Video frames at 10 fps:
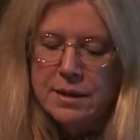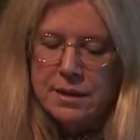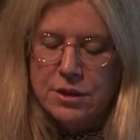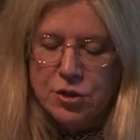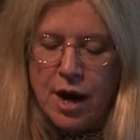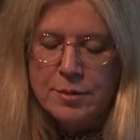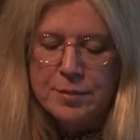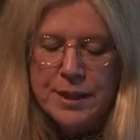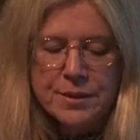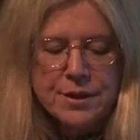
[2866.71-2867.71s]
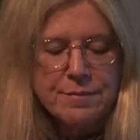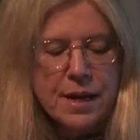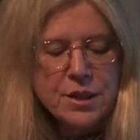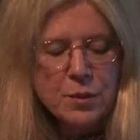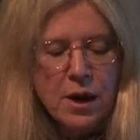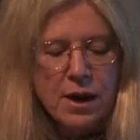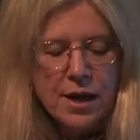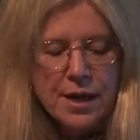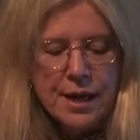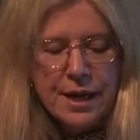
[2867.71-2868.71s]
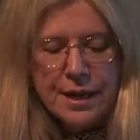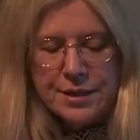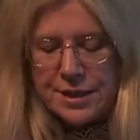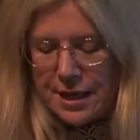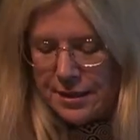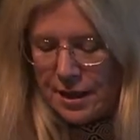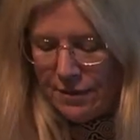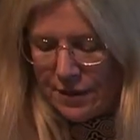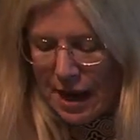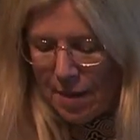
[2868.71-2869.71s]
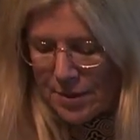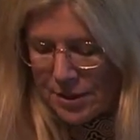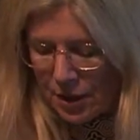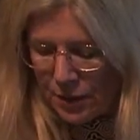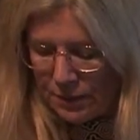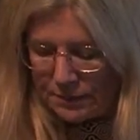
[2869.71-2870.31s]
the tribal Beals of Banswara sings of an episode